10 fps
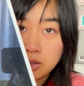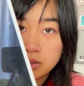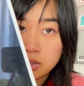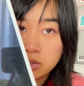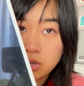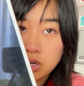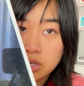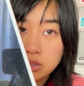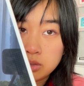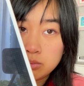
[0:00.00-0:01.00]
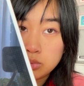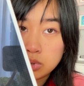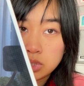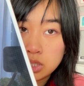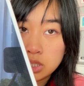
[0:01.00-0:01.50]
the drawing a little
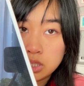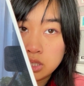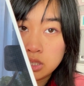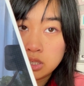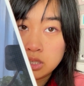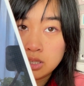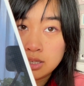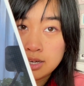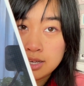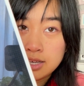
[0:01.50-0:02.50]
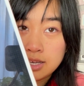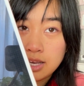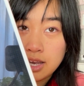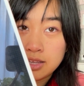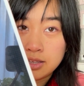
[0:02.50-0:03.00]
more.
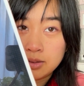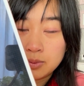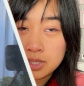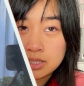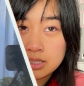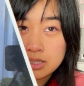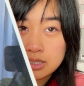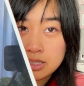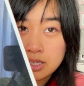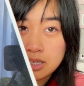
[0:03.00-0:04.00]
And then once